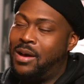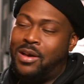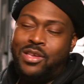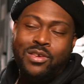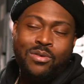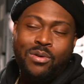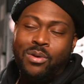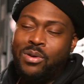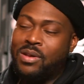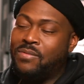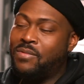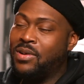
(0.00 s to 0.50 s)

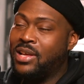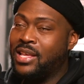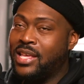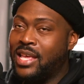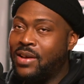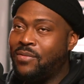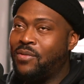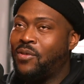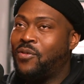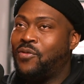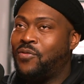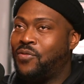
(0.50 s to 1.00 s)
You don't even
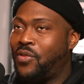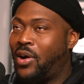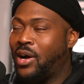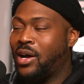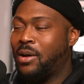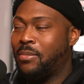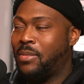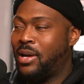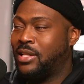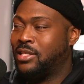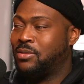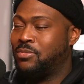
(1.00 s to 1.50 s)
give a fuck
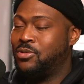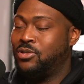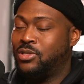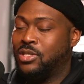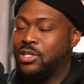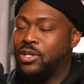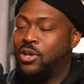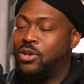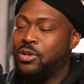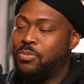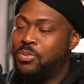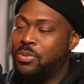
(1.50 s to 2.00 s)
about the
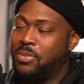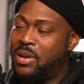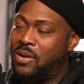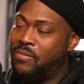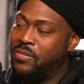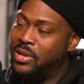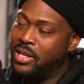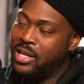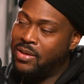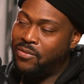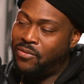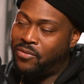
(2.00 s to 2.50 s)
music. The only people that
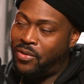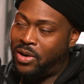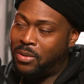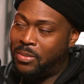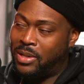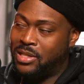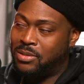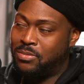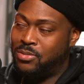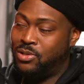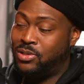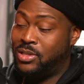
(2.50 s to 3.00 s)
really give a fuck
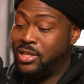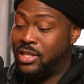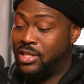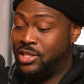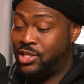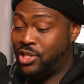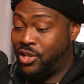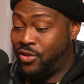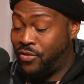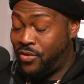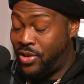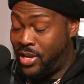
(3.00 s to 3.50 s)
about the music
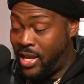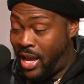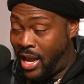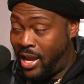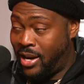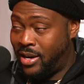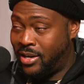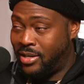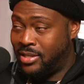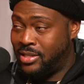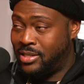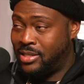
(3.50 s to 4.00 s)
is the
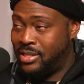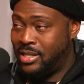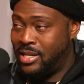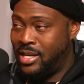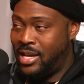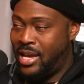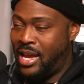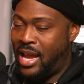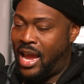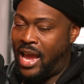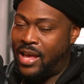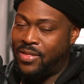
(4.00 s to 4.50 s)
creators
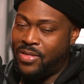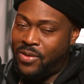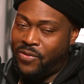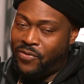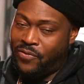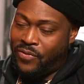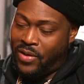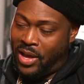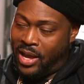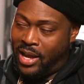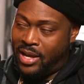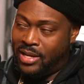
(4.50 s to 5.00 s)
and the
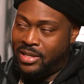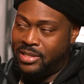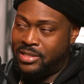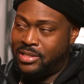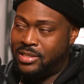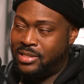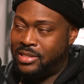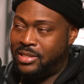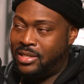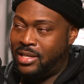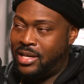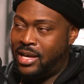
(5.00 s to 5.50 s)

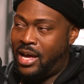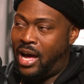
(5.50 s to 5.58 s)
fans.